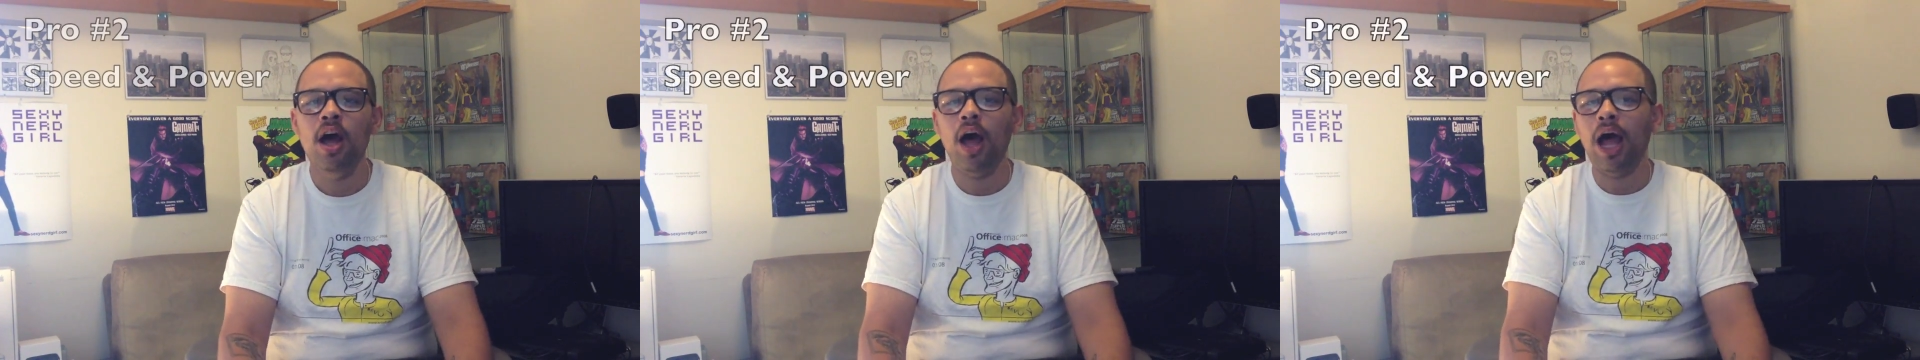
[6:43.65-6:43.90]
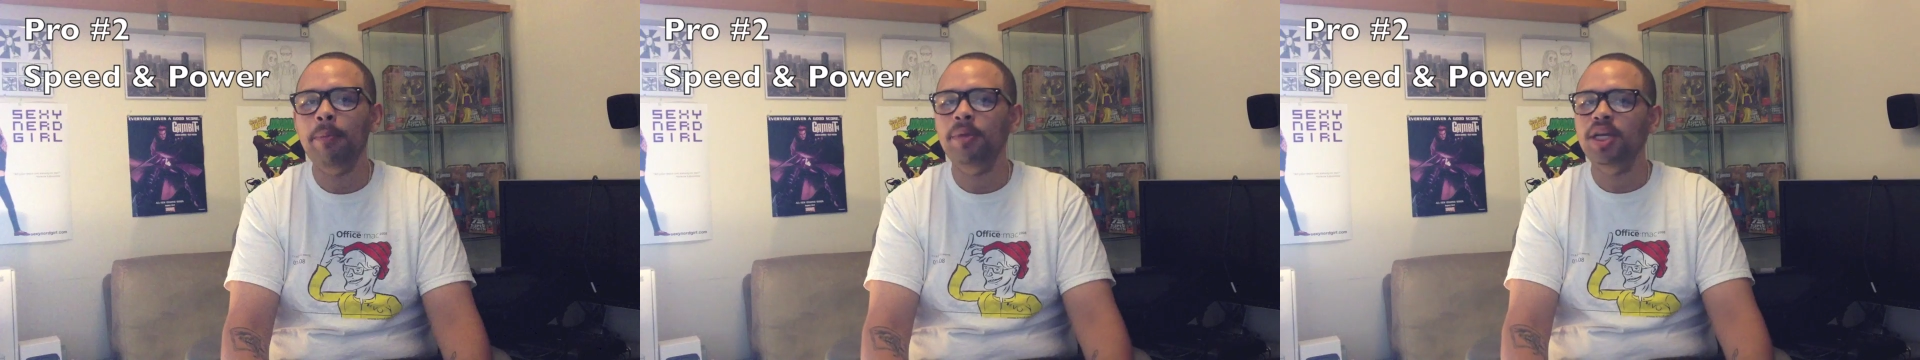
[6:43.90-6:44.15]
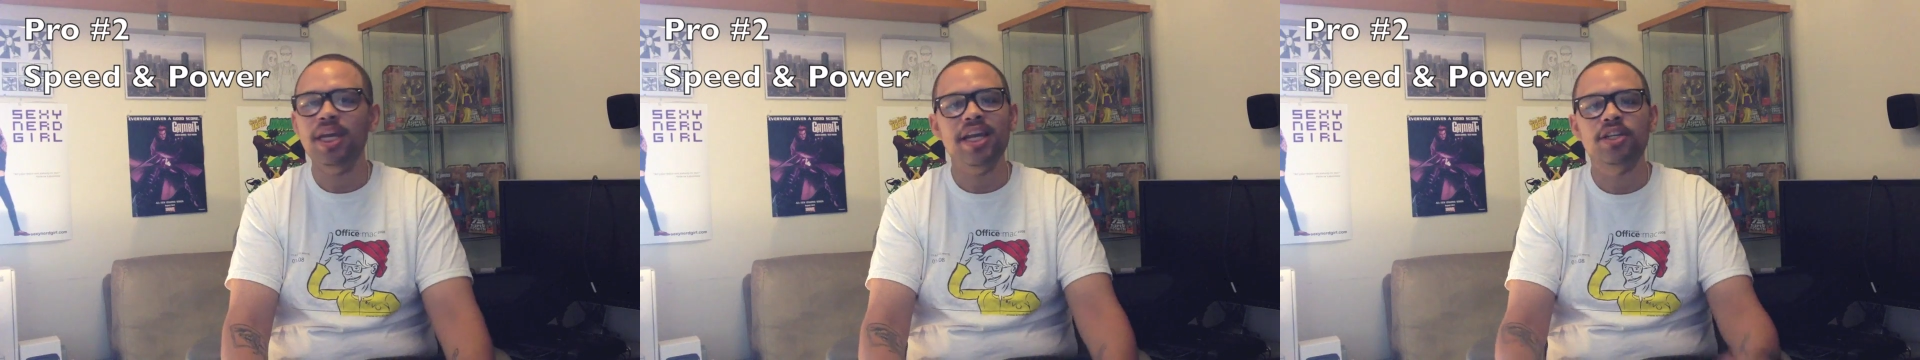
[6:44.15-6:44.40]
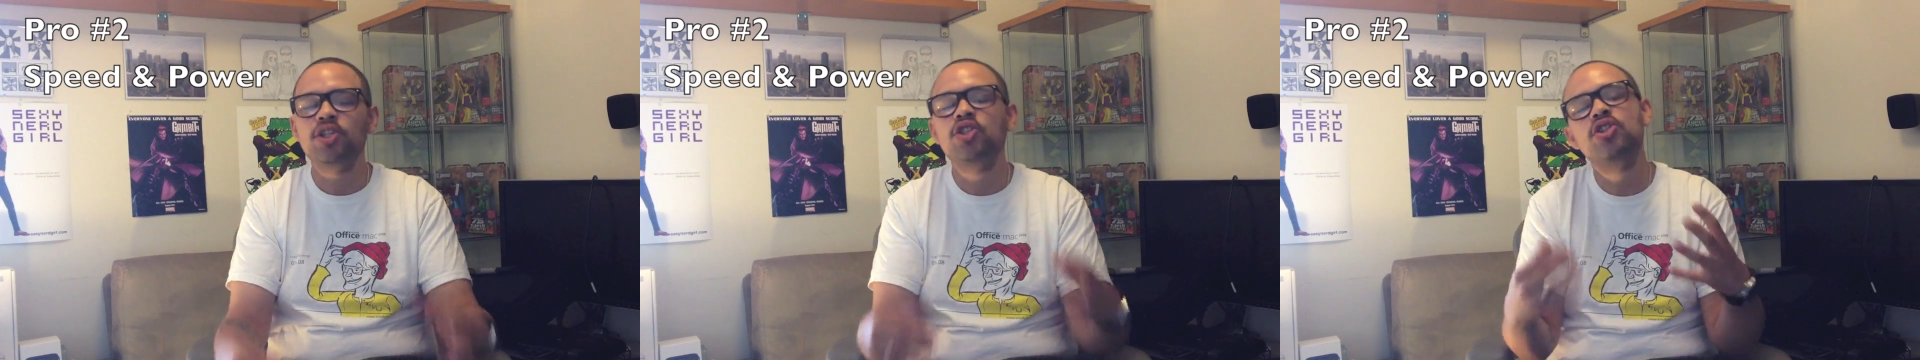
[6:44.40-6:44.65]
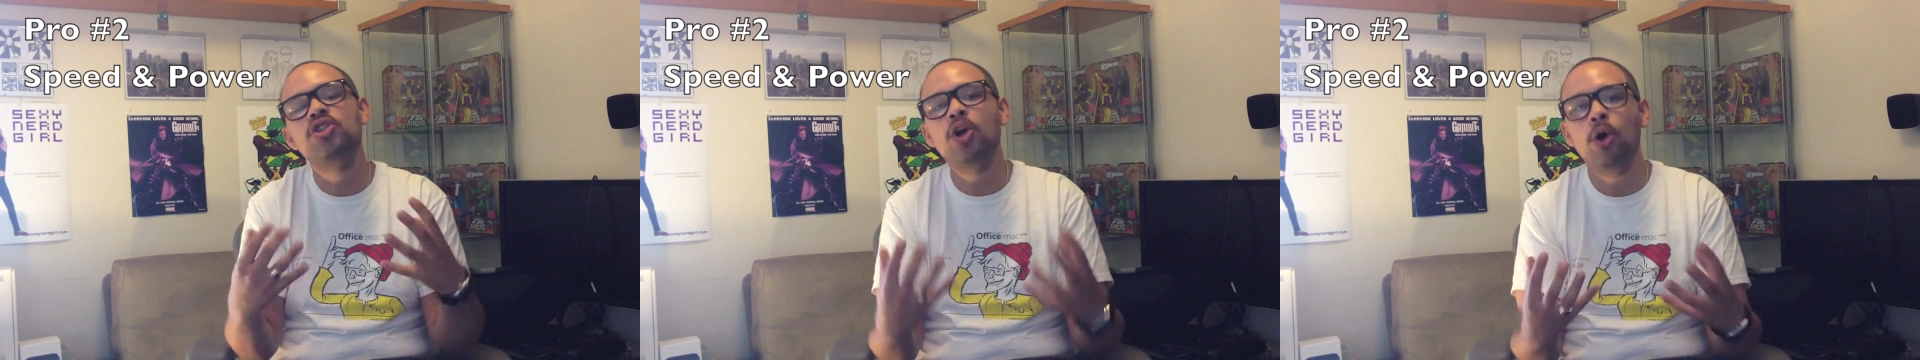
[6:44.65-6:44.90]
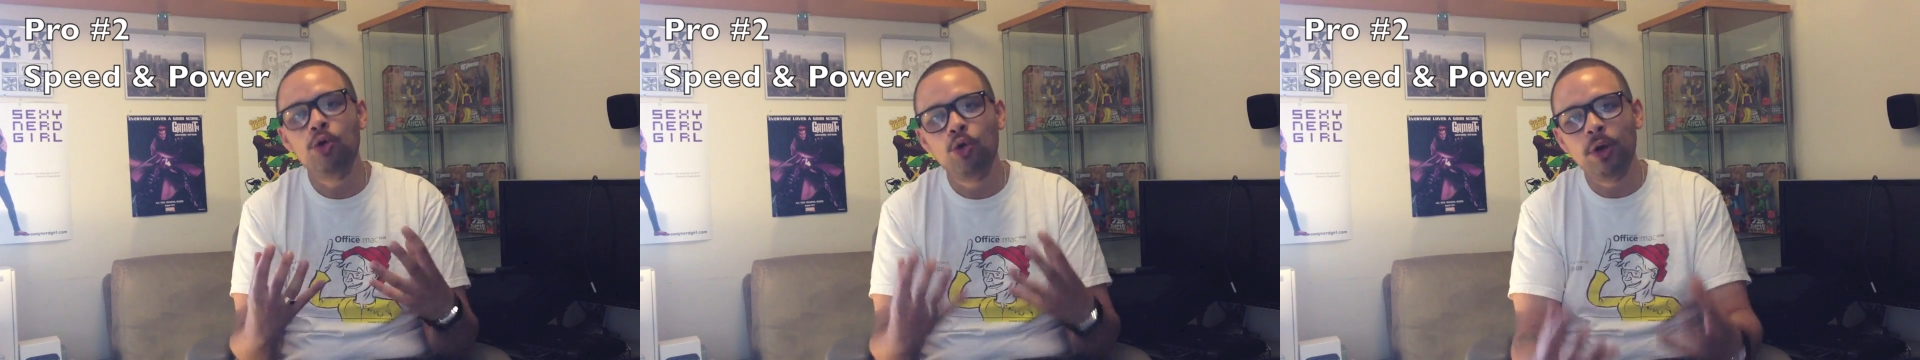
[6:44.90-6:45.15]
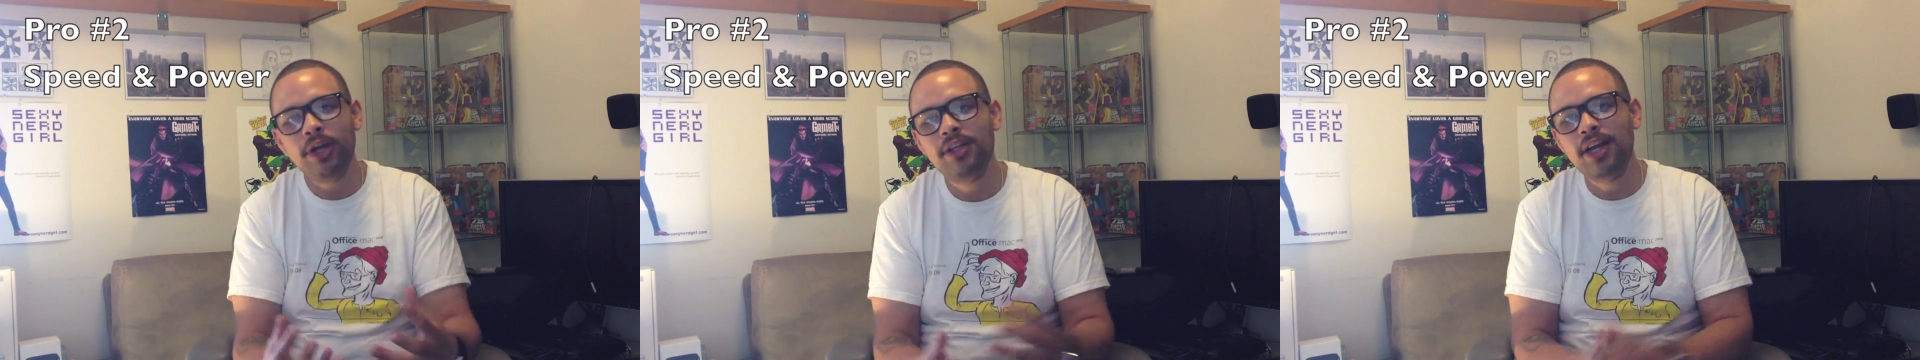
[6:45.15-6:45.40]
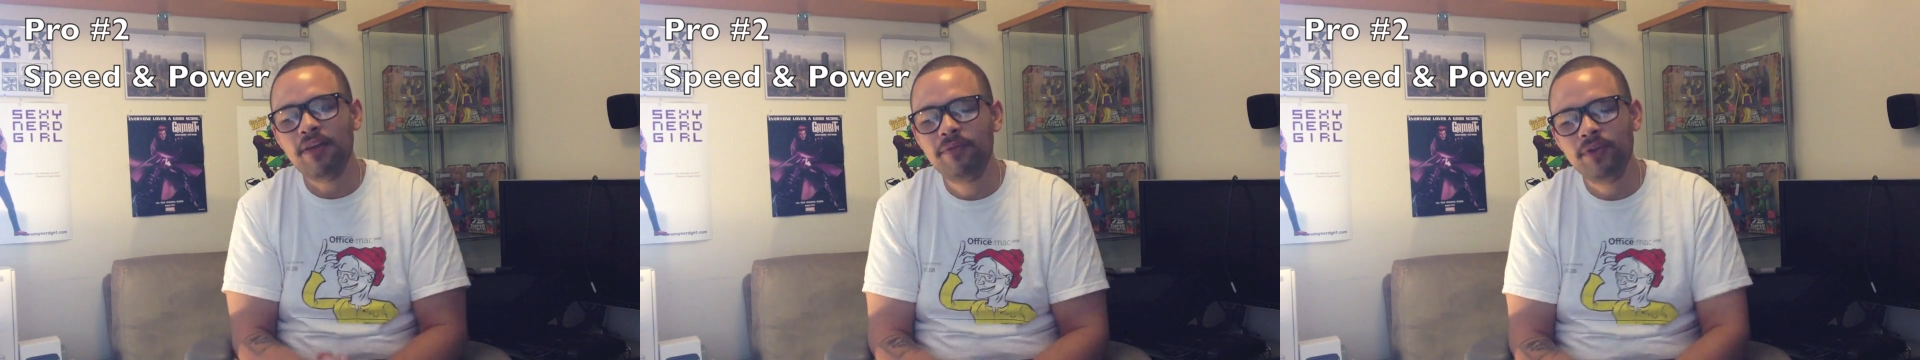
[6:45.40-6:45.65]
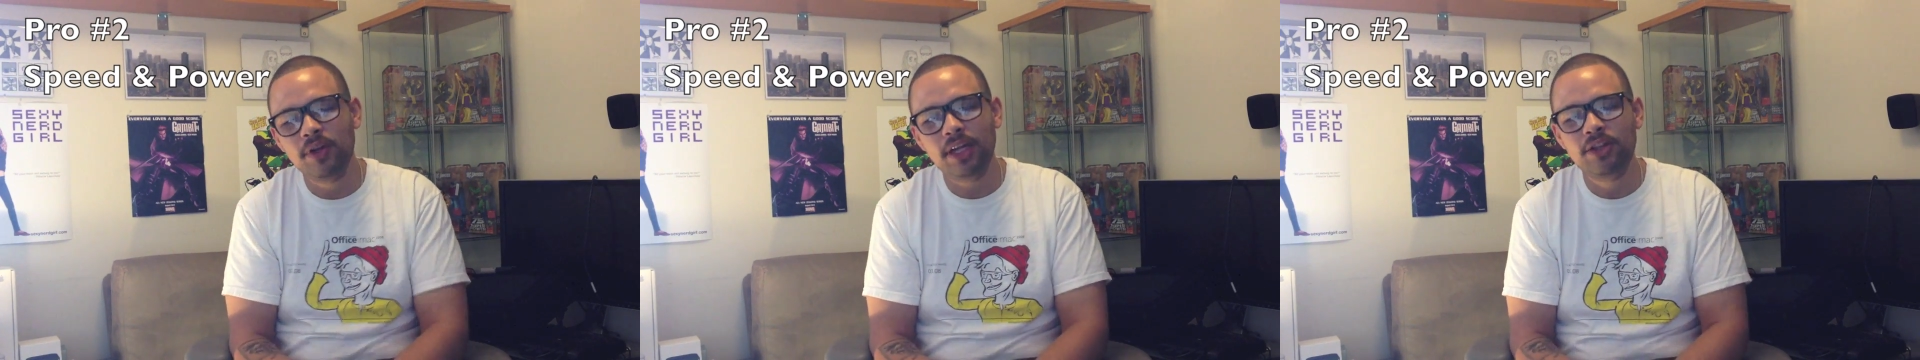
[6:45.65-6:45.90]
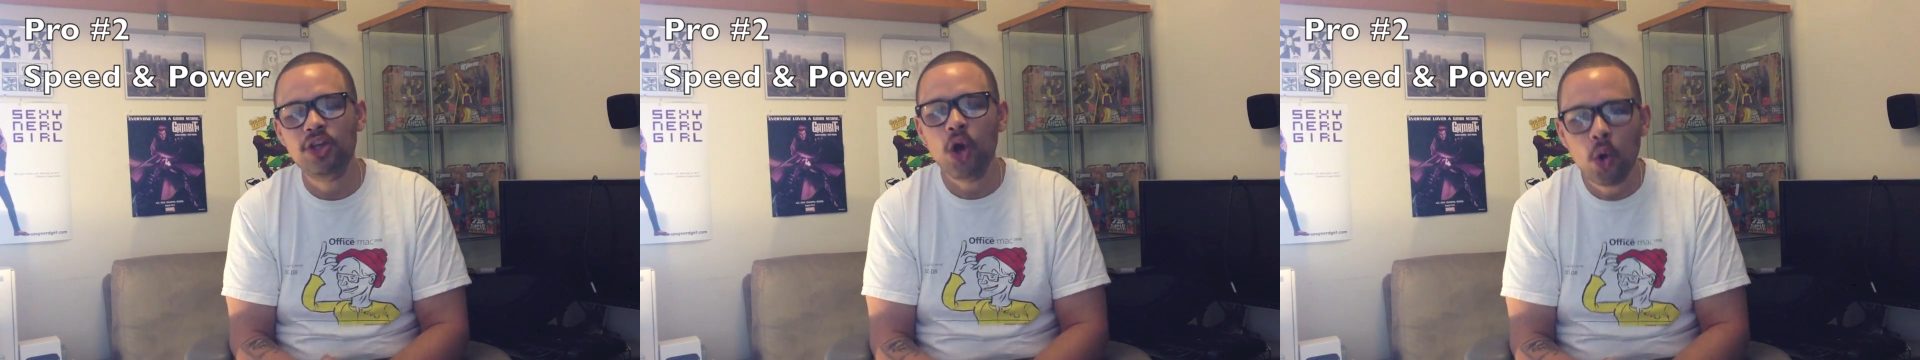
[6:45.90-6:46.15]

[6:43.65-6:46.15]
I mean, it's so quick that I feel like the